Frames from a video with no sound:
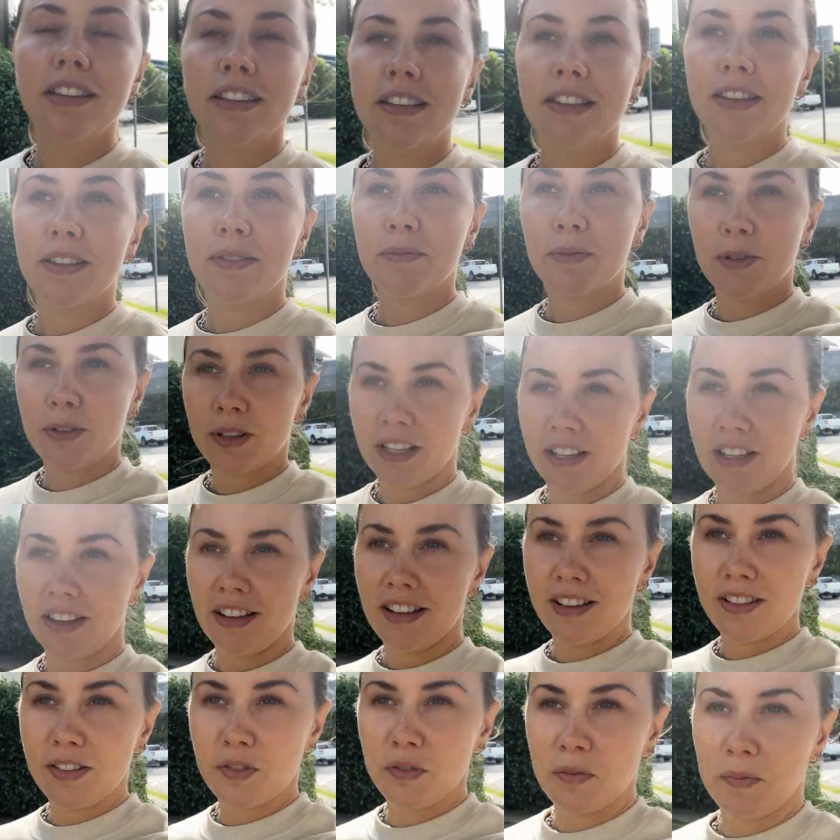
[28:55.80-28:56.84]
Good morning
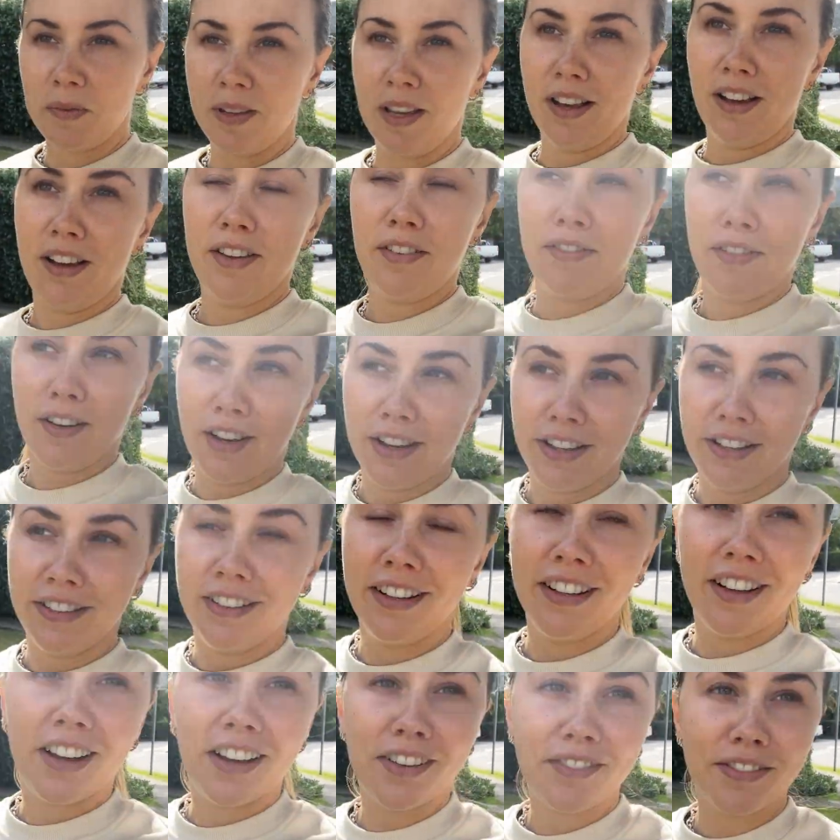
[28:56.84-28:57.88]
guys, from the iPhone.
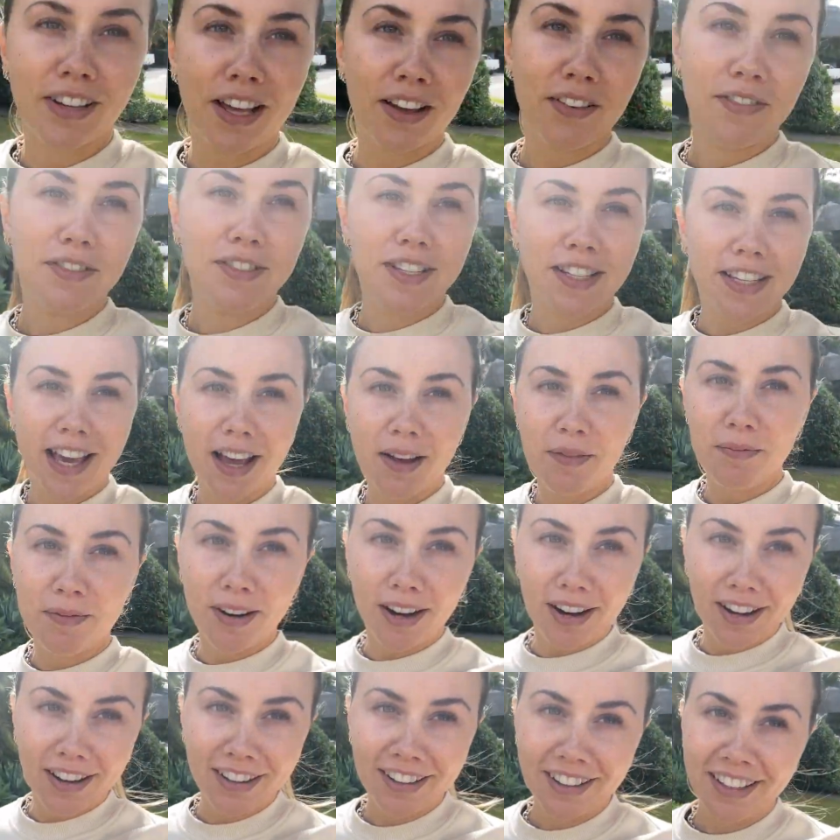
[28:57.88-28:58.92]
I've left the
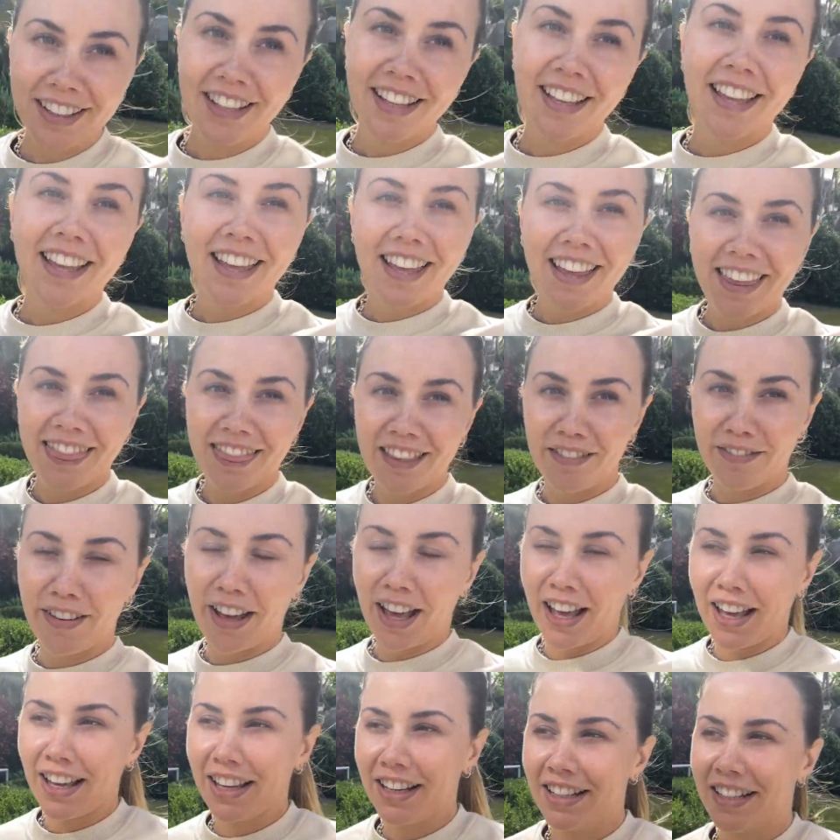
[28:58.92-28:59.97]
camera in the
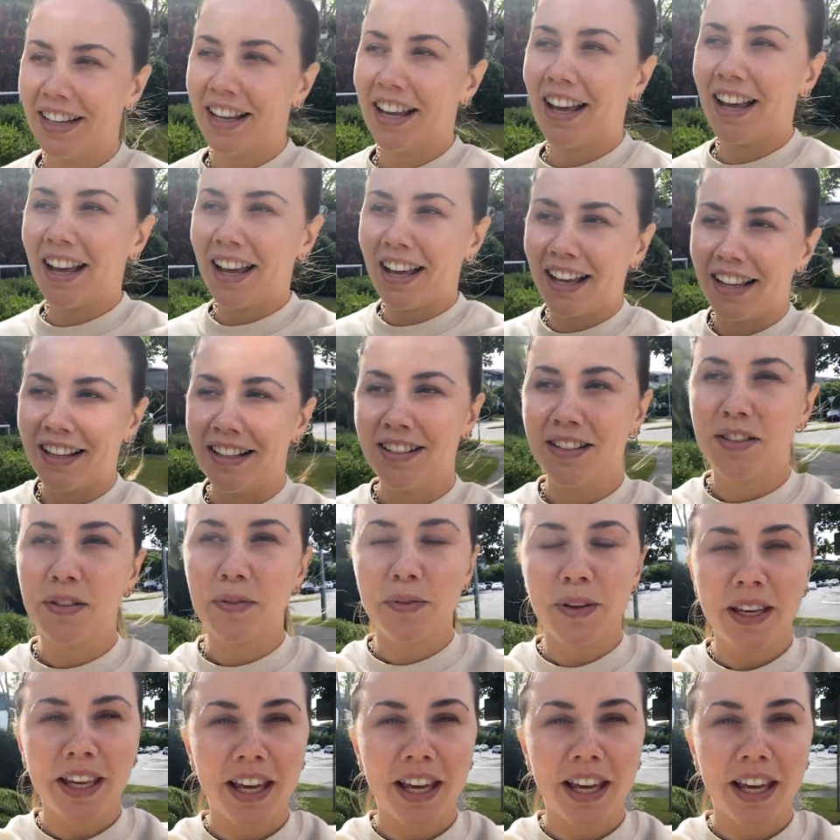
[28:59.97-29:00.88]
van and we